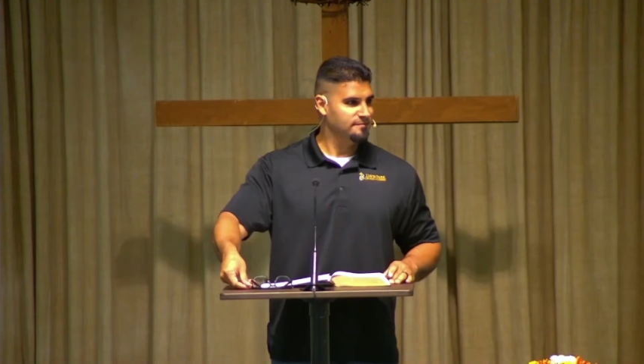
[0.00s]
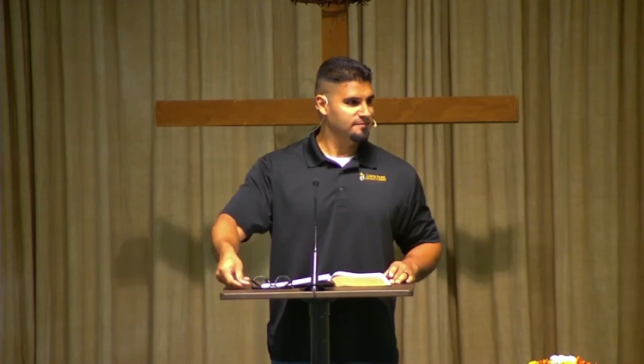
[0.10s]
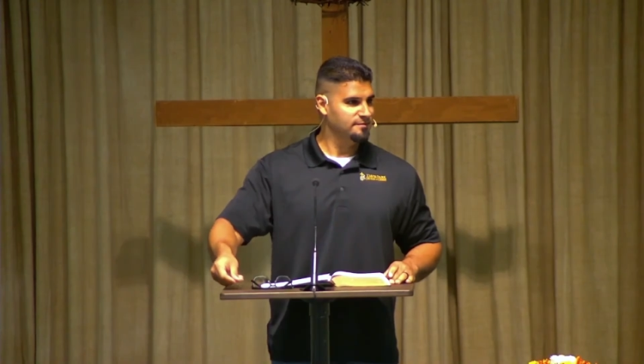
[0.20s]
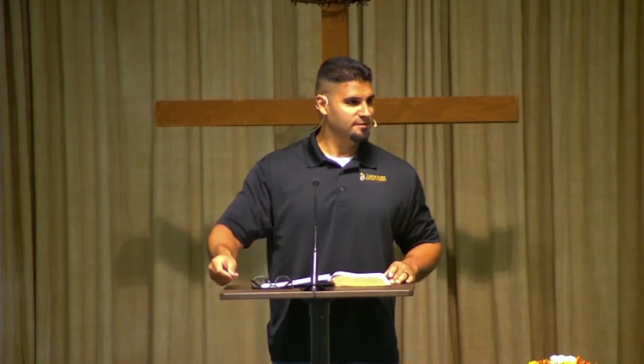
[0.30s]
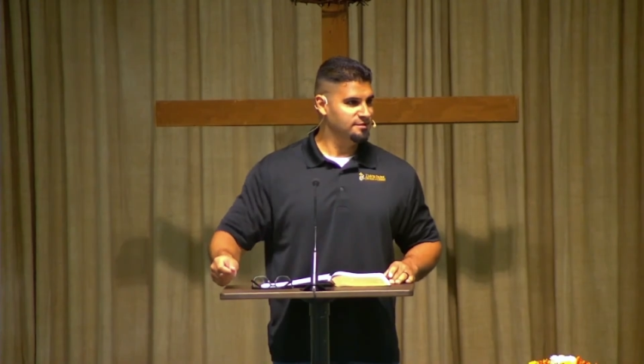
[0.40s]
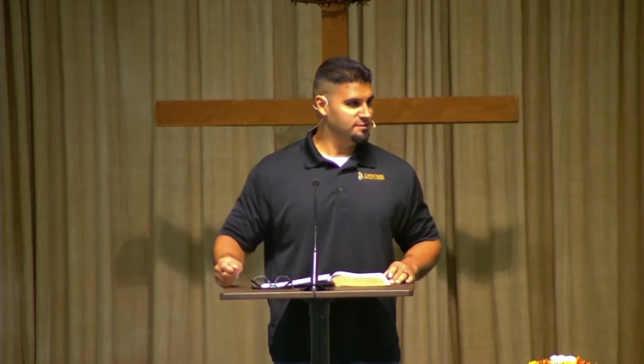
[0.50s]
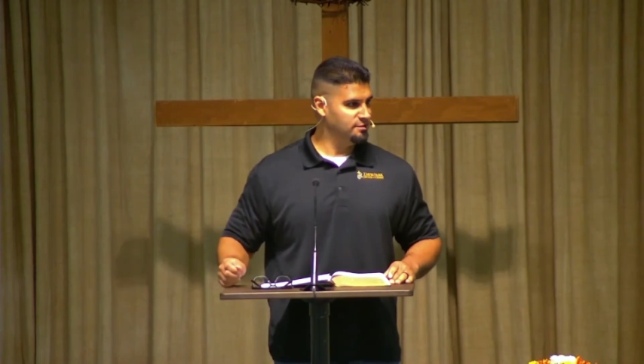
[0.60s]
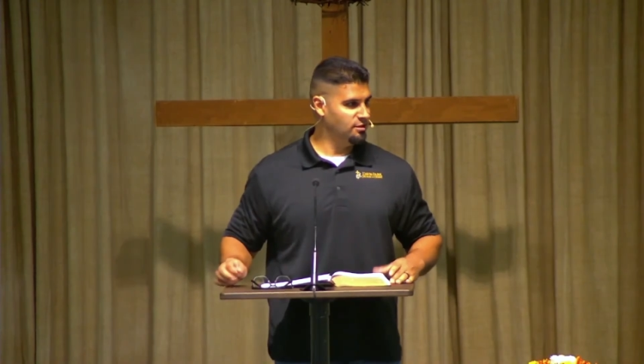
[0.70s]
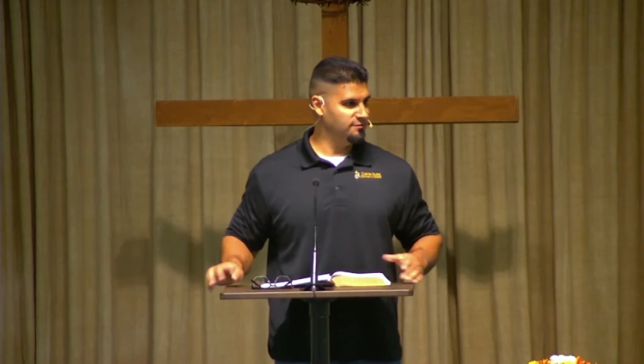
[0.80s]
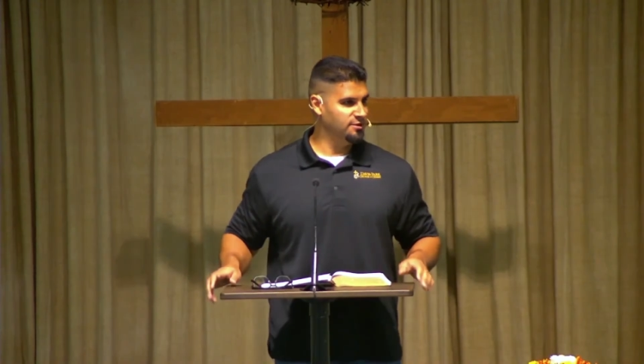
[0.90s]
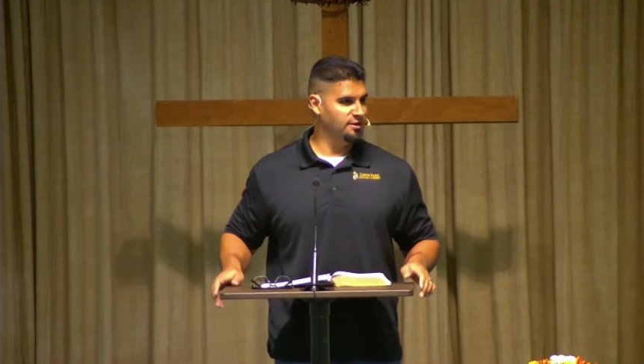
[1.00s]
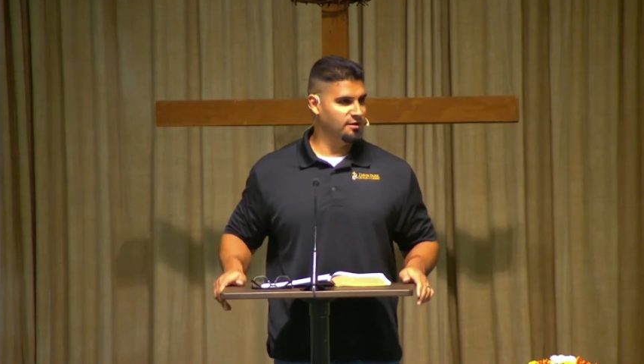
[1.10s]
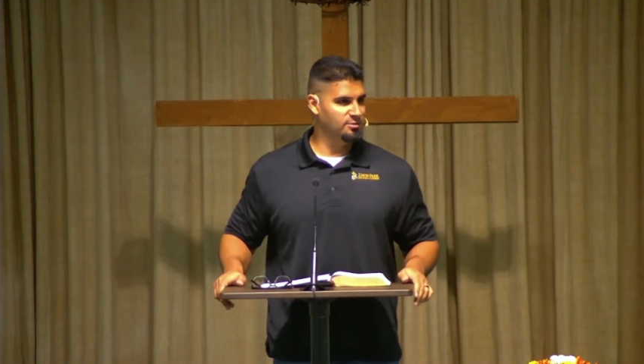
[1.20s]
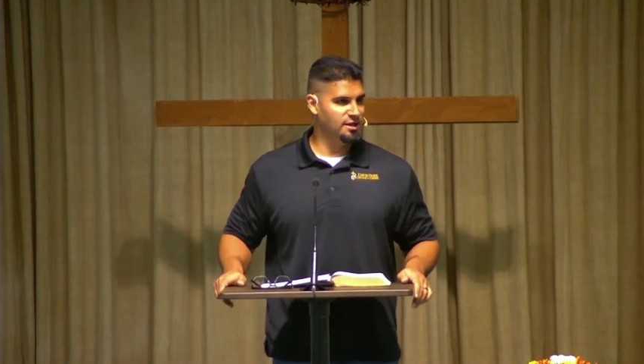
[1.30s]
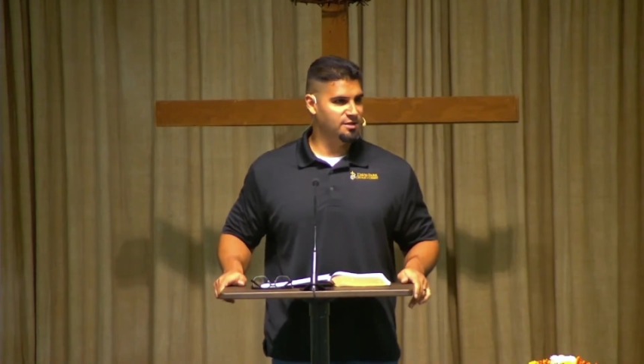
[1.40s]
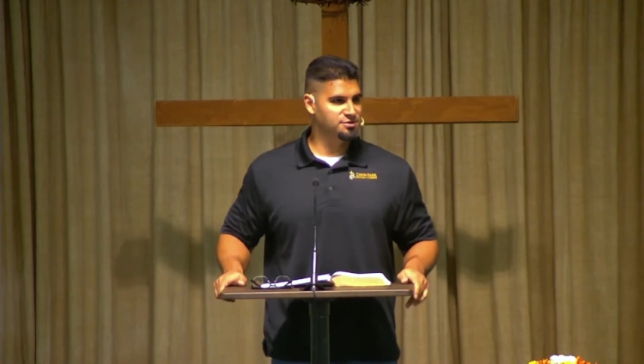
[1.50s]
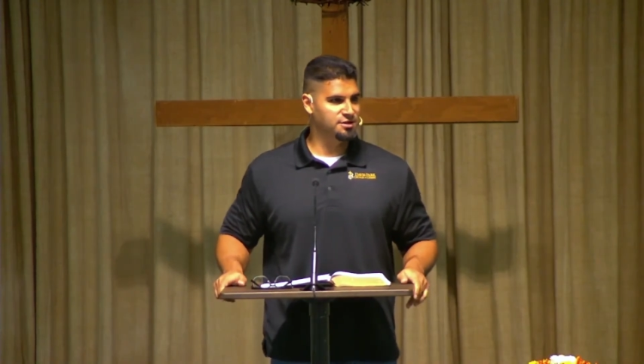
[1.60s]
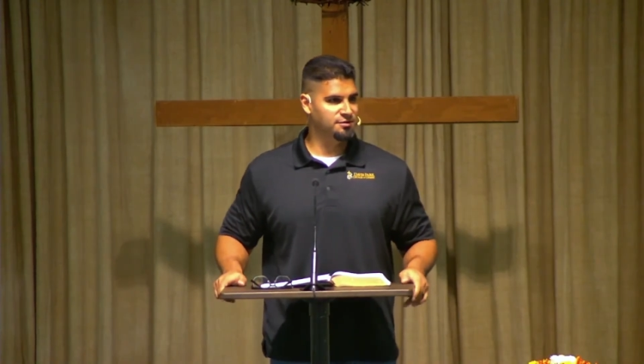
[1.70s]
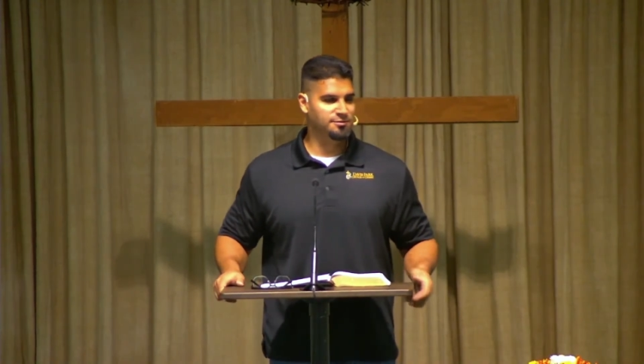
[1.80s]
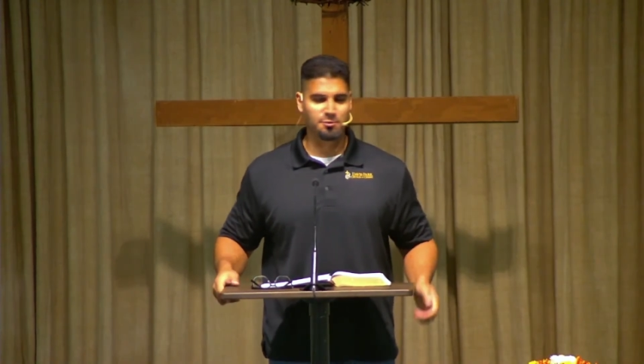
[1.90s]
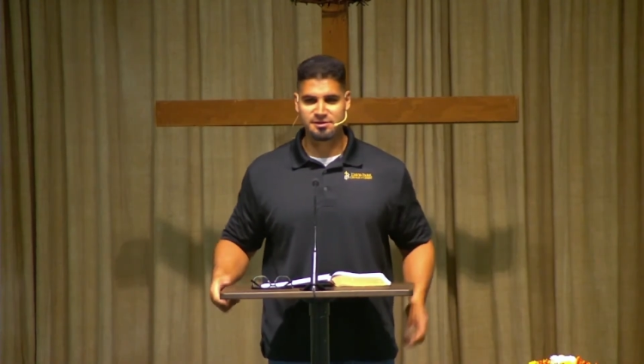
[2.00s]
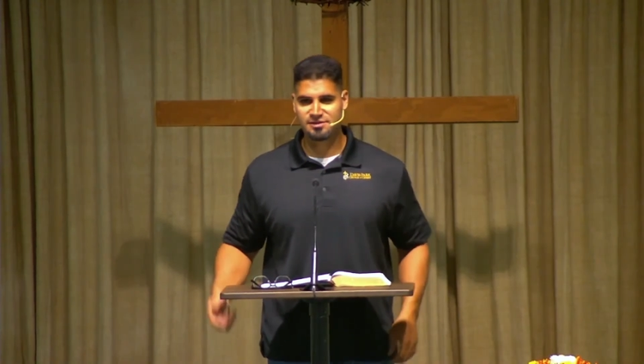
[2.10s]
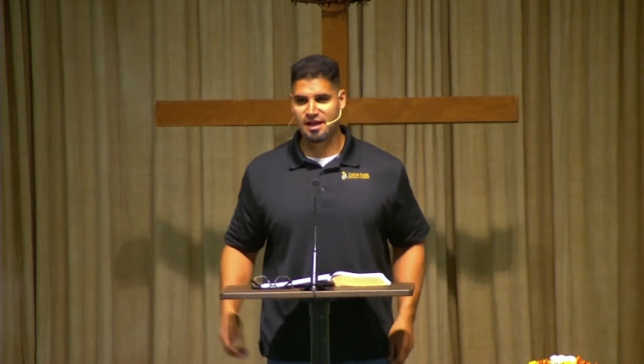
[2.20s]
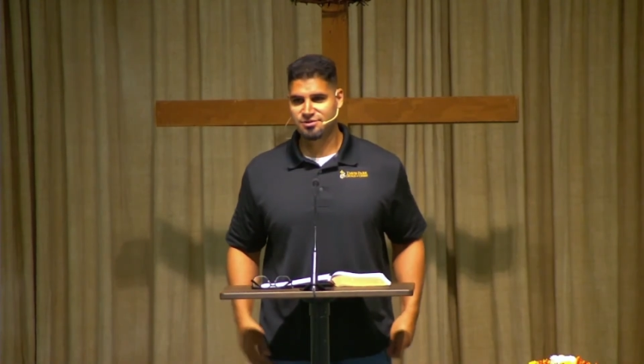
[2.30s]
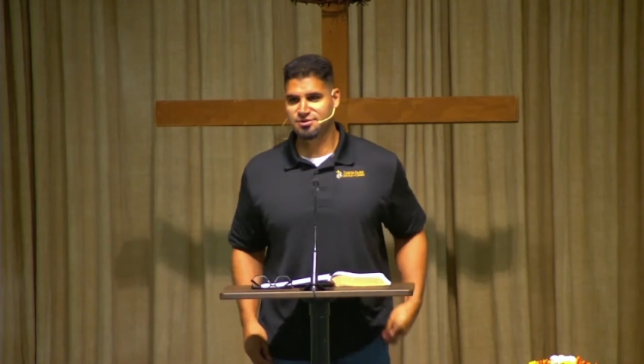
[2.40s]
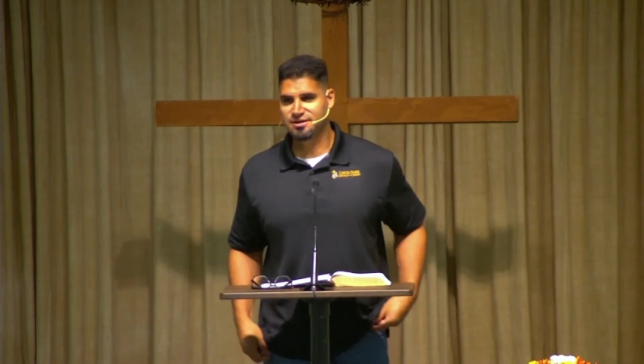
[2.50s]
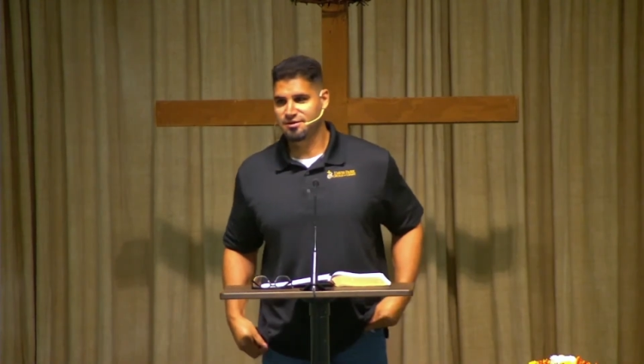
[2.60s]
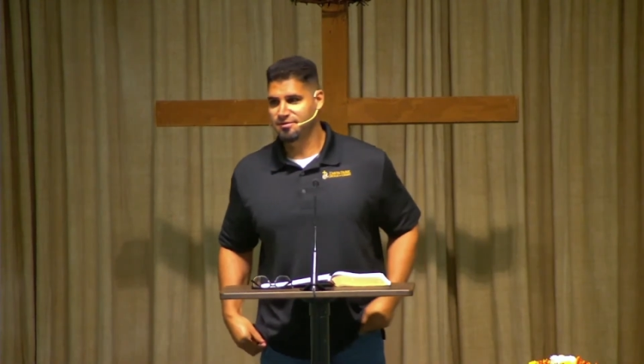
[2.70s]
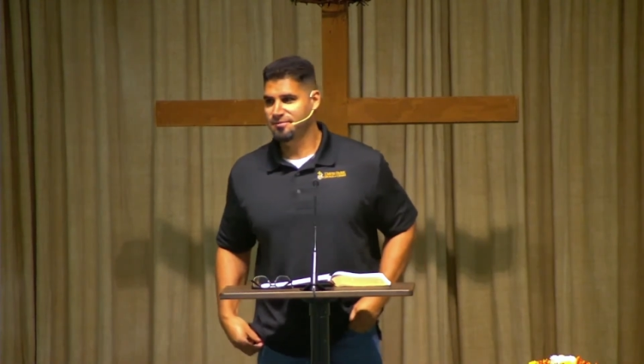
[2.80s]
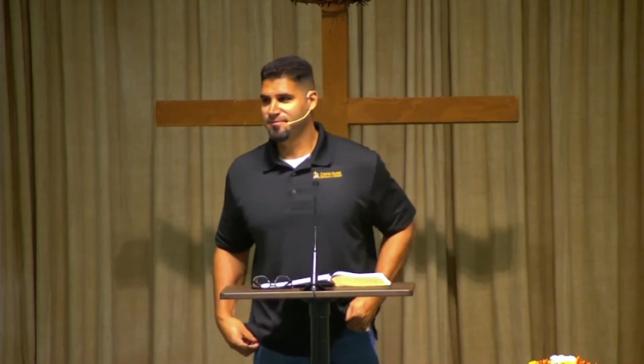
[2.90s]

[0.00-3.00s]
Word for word: Good to see all of you here. I'm glad you're here. The Lord is glad you're here.